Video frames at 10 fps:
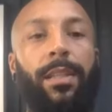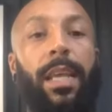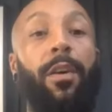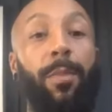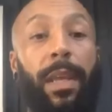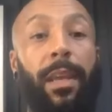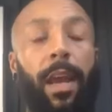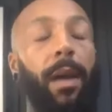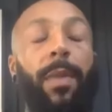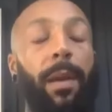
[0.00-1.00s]
terribly,
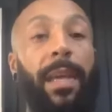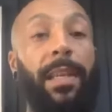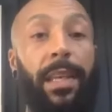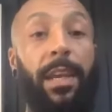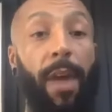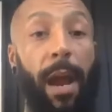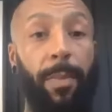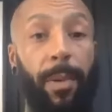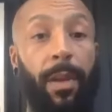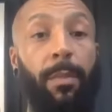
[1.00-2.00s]
um, amazingly
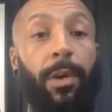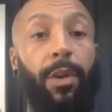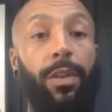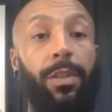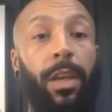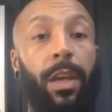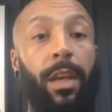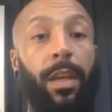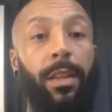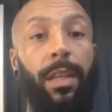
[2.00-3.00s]
crap because
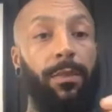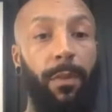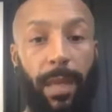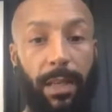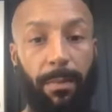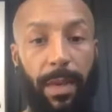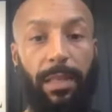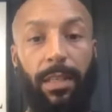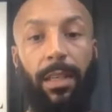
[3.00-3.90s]
this for me is amazing.